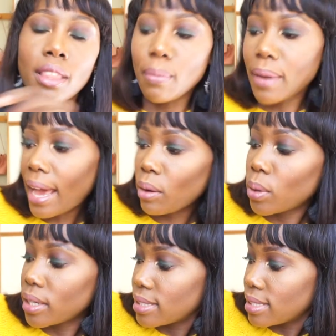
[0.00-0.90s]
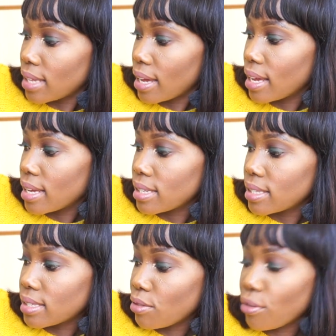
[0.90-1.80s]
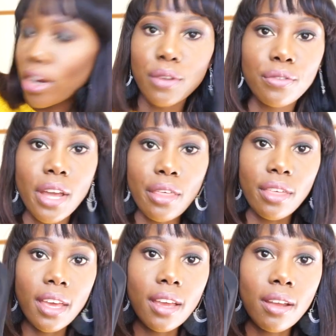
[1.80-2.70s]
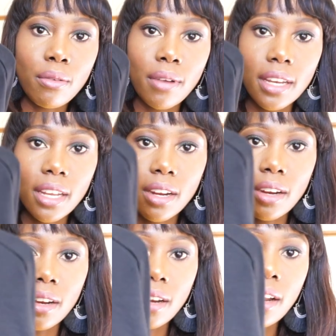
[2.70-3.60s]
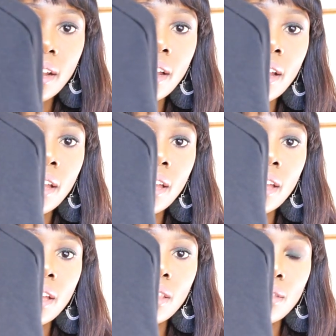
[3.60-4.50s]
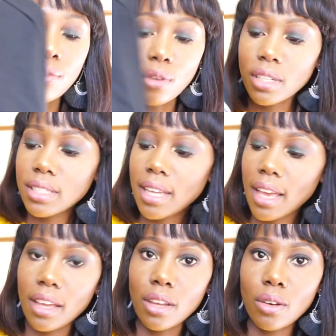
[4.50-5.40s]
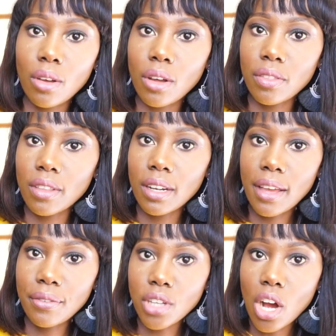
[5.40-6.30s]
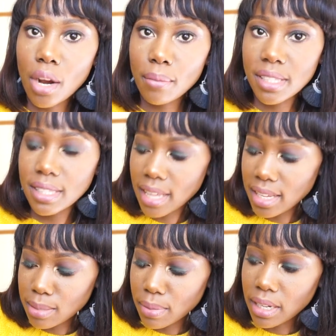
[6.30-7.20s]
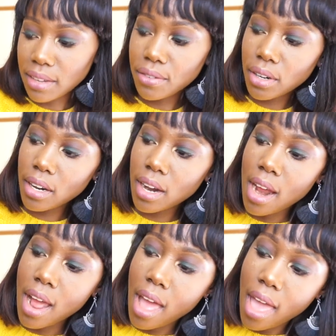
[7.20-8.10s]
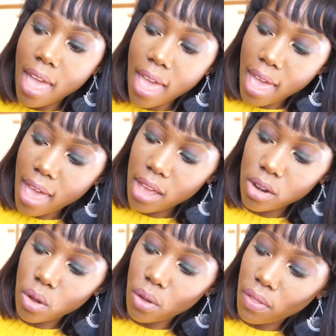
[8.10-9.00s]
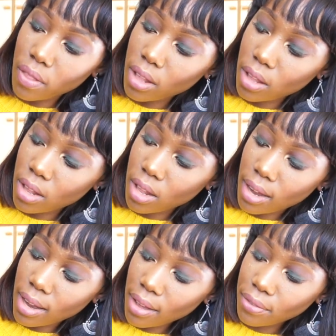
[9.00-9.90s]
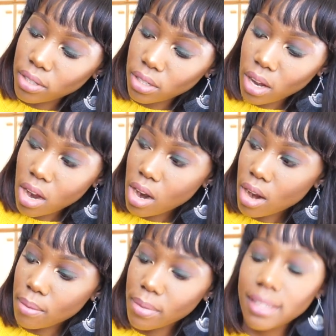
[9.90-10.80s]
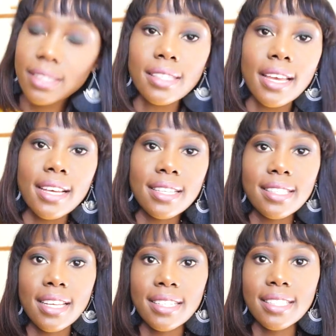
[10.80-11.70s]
The black one says, "Afraid of nothing," right here in the front. And on the left arm, it says, "Believer." And on the left arm, it says,